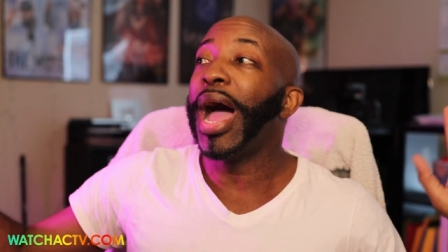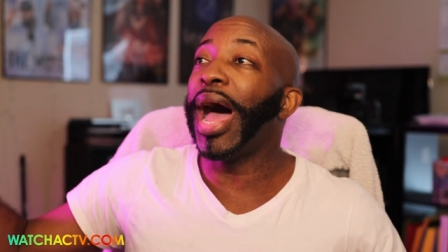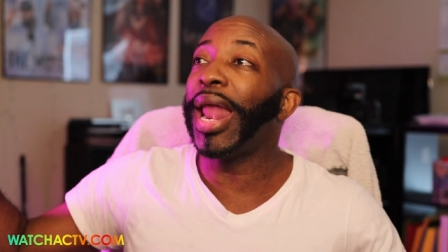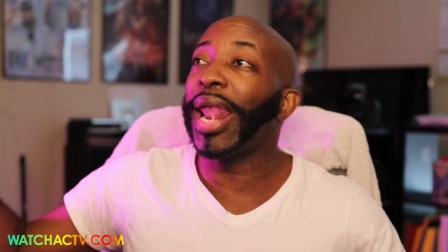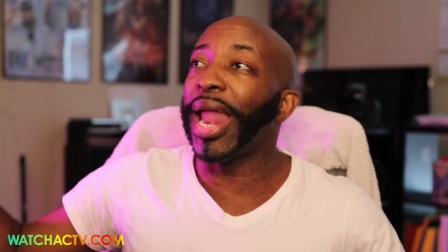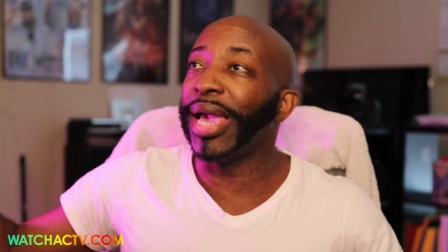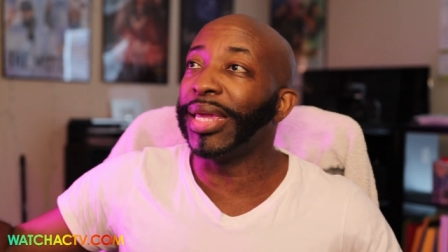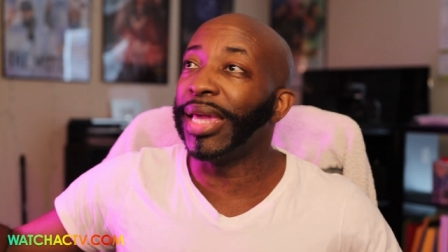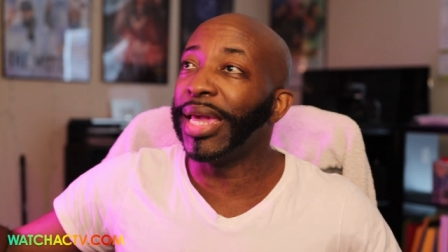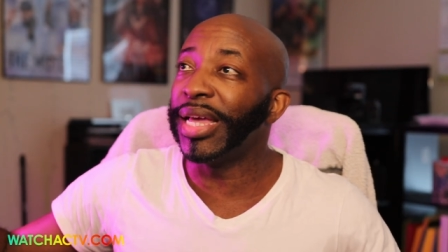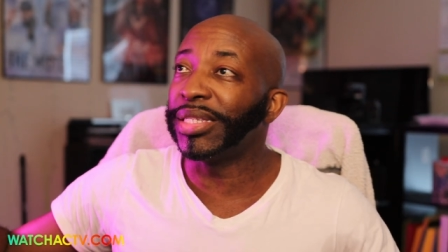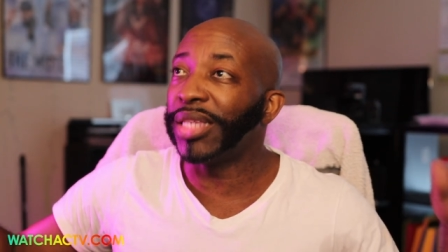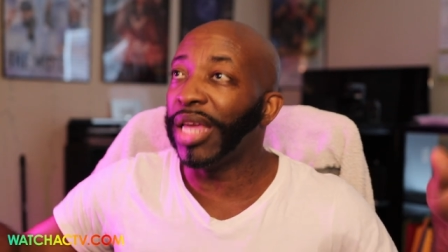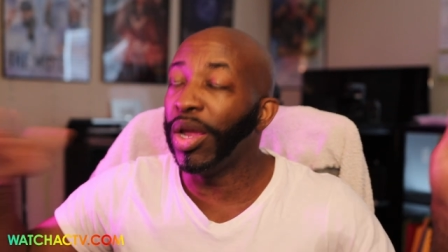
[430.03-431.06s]
I like
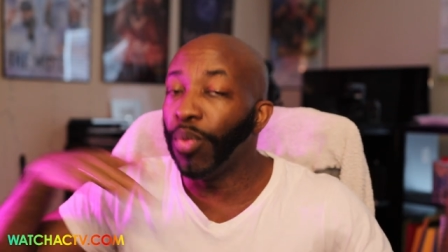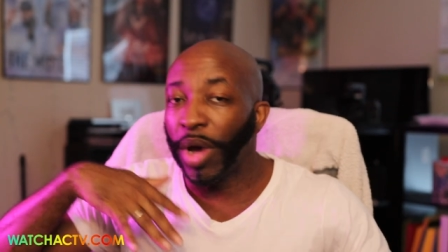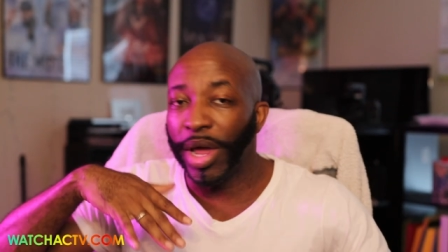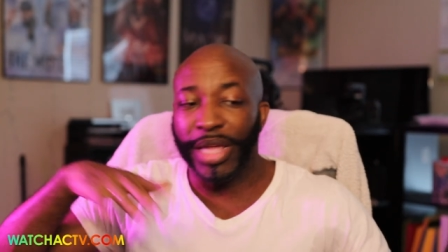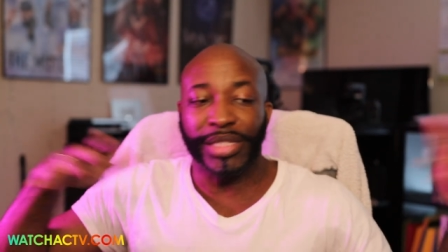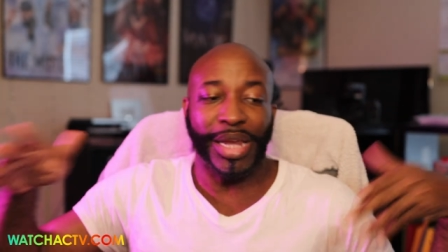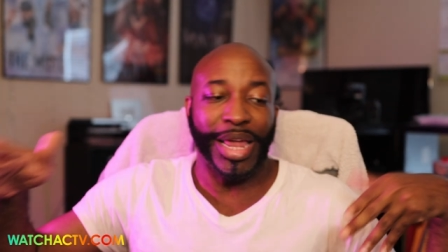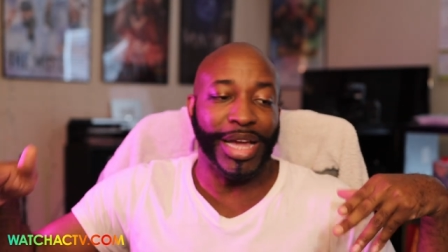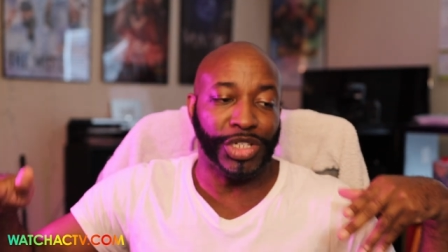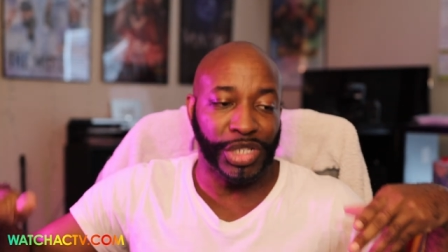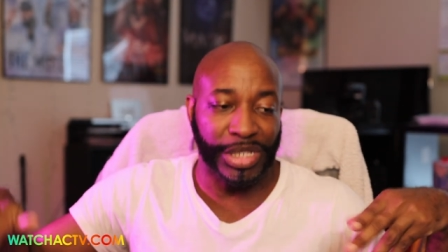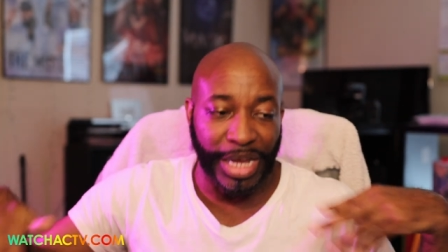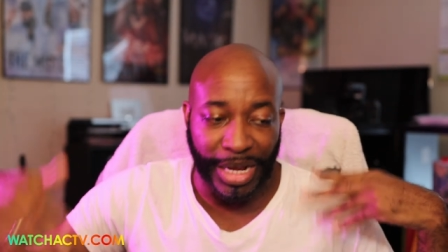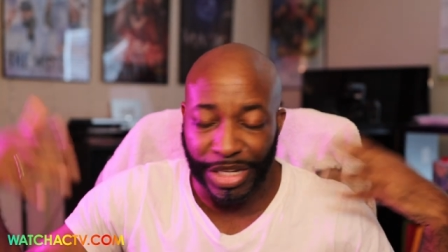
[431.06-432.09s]
Yes. He won his
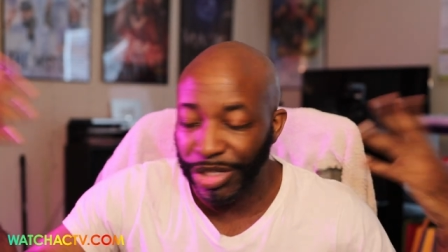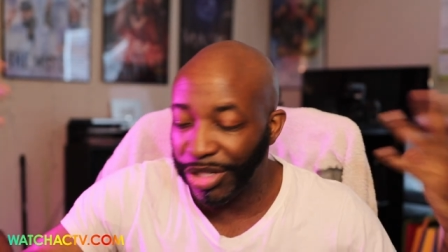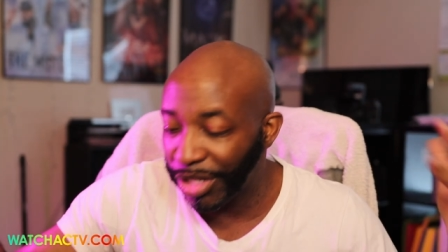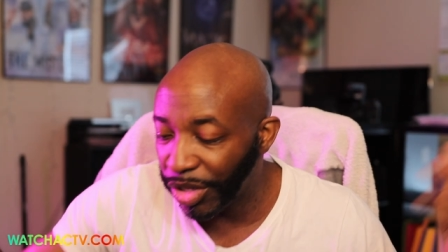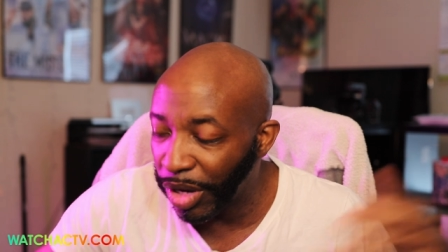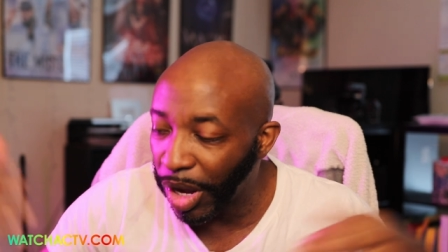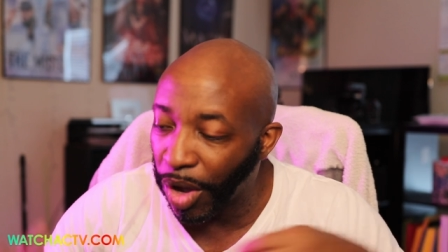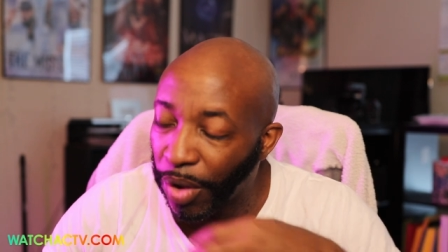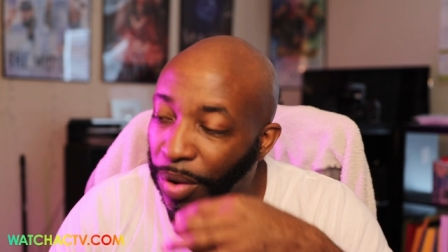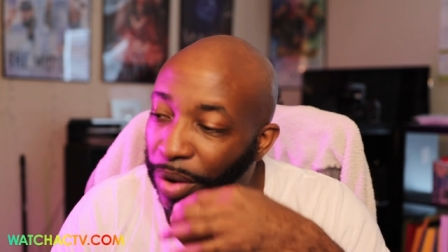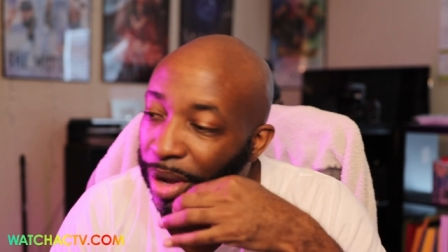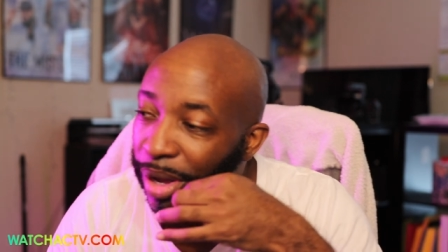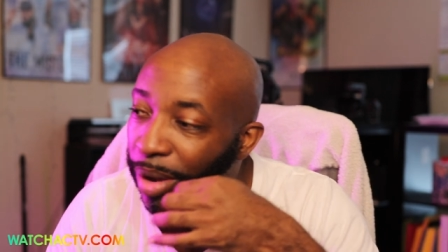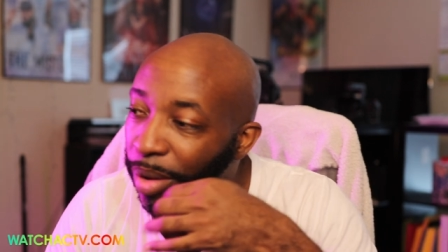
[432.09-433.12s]
last challenge and, you
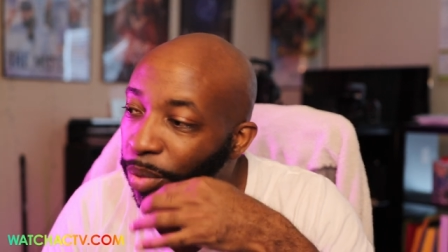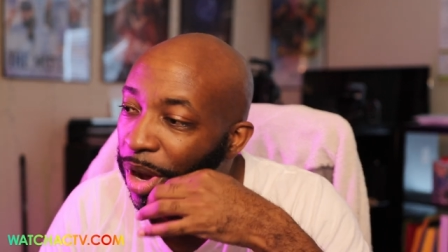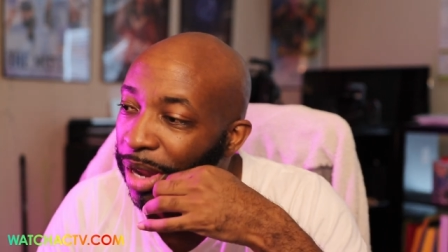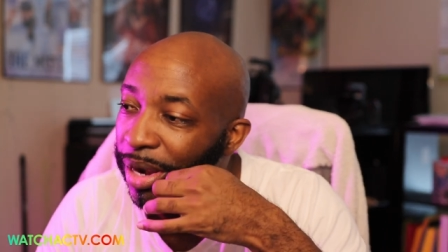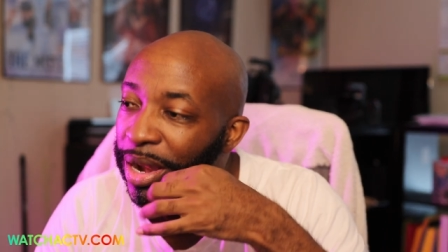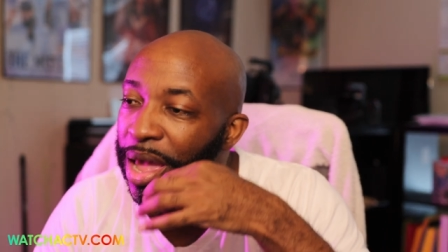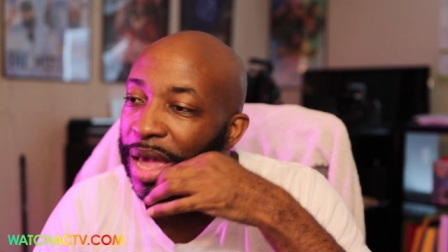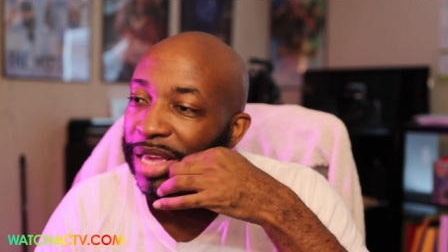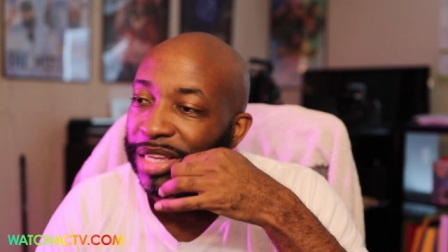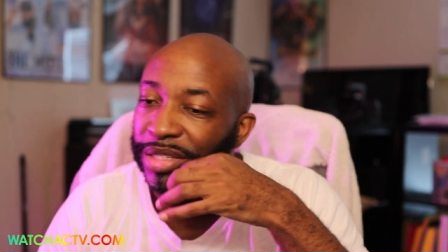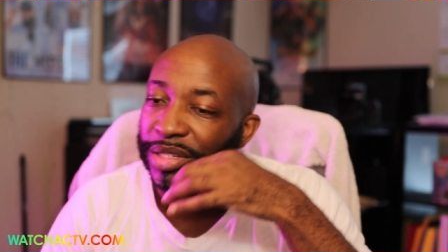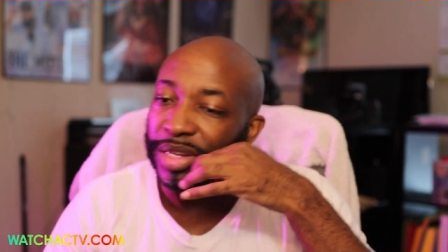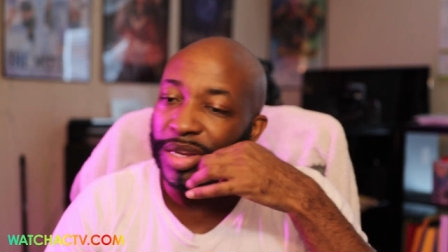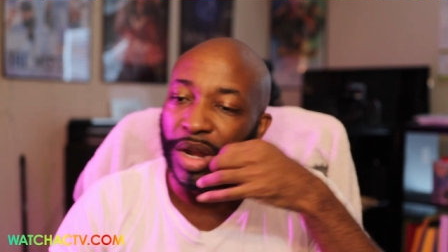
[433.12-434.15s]
know, uh, won
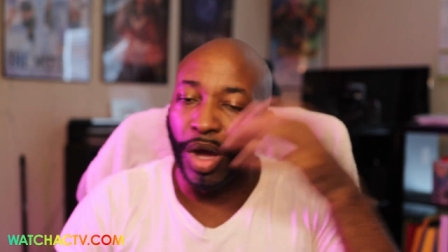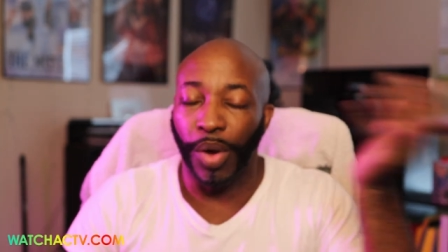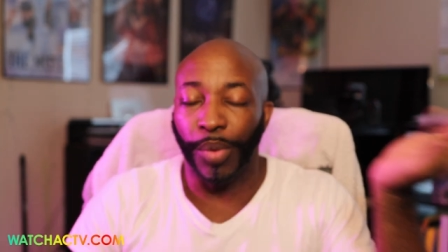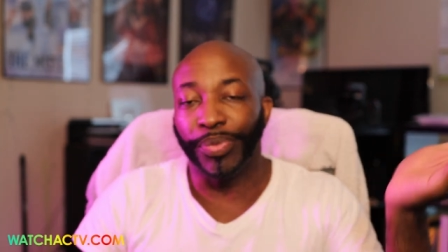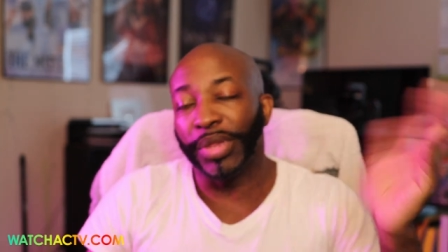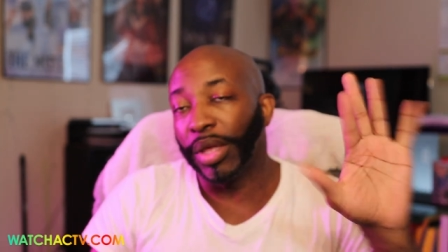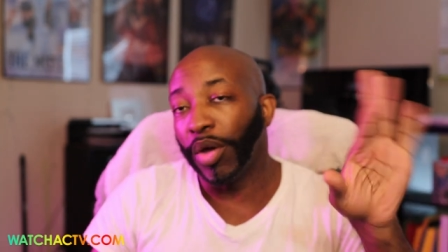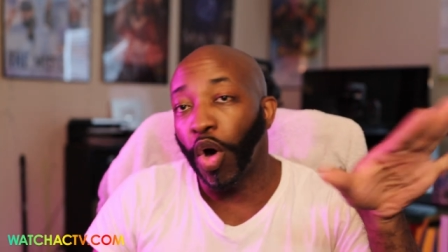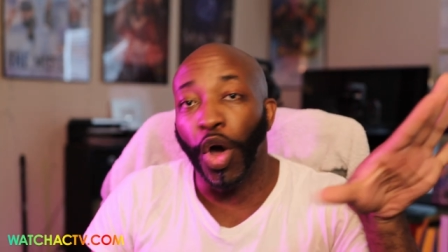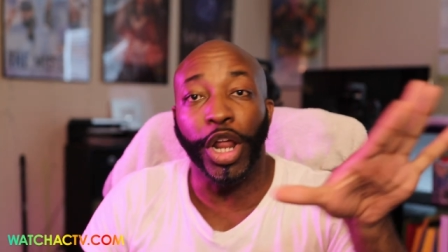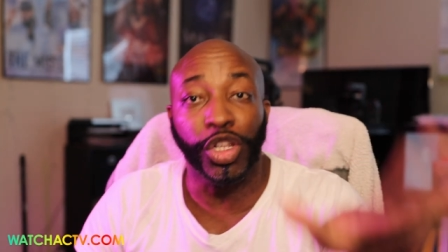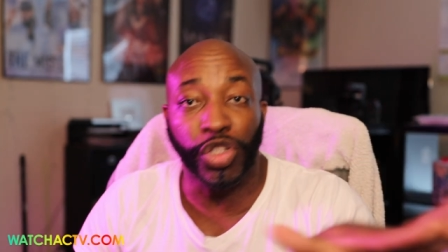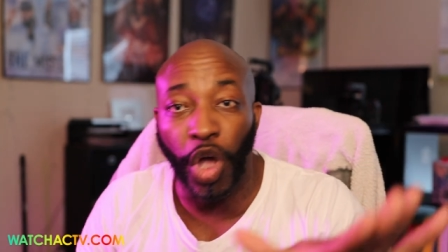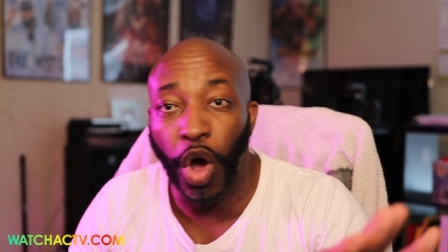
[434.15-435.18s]
his, you know, on
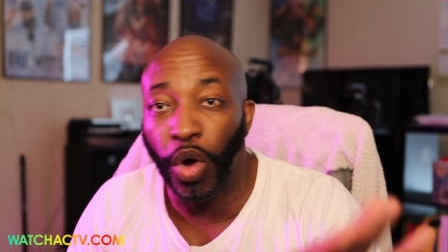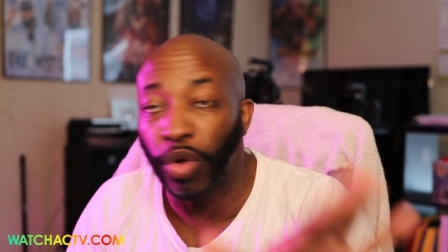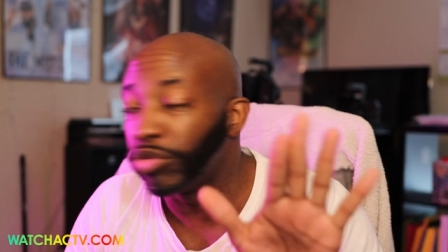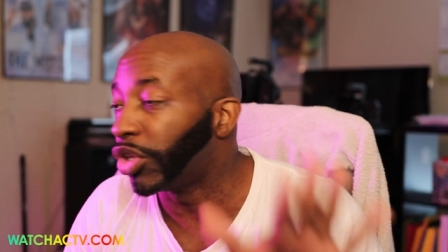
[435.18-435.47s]
his own.